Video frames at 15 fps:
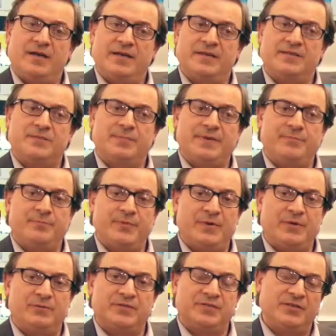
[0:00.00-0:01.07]
it's been
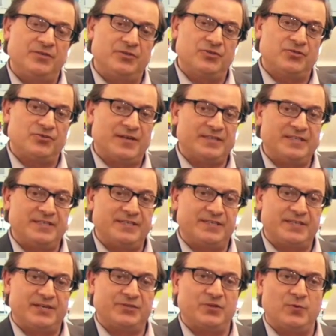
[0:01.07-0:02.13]
built and constructed in
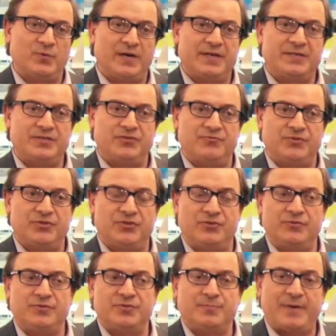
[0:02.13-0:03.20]
such a way as to
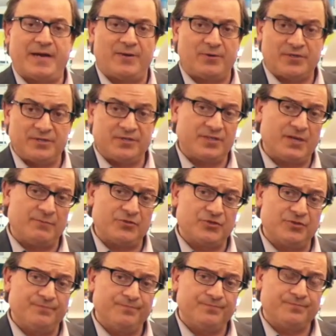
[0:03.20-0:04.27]
reduce power
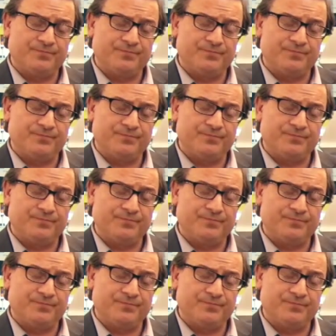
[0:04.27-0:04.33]
consumption.